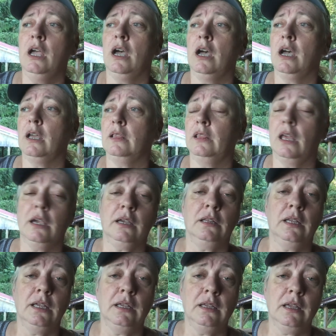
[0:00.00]

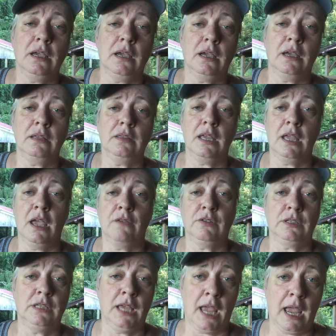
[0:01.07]
Luckily, they have
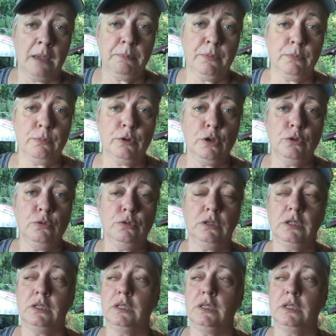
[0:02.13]
a tap root